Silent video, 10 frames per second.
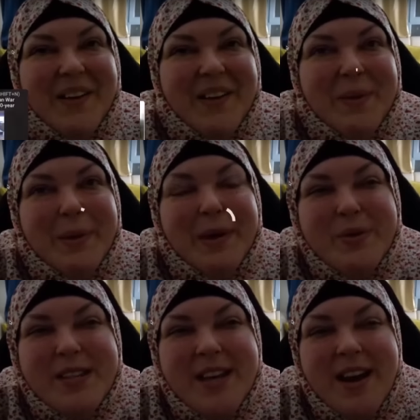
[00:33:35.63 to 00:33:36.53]
But
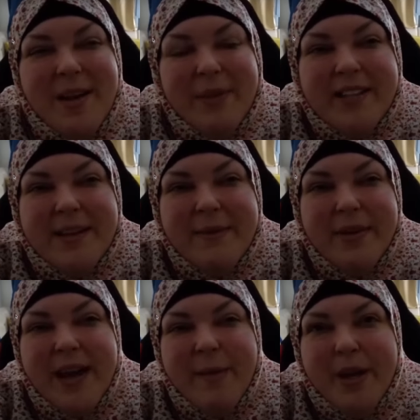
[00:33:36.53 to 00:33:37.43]
mostly, like, let's say we go
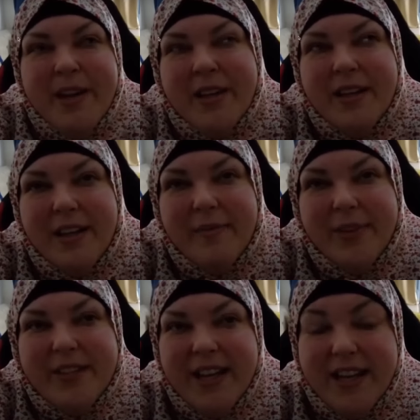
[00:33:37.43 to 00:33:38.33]
camping. There's
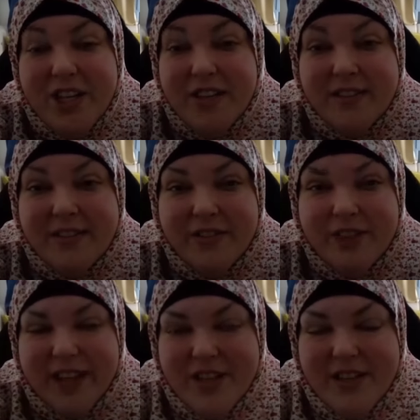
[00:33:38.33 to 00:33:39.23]
like a kitchen, little
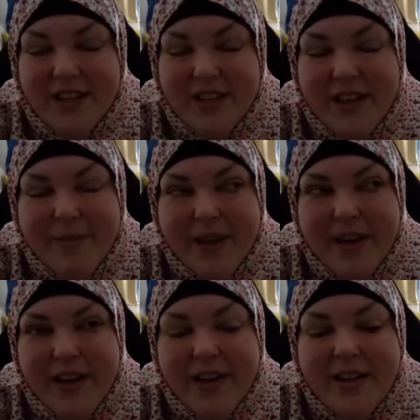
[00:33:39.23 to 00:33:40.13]
kitchen in the camping area.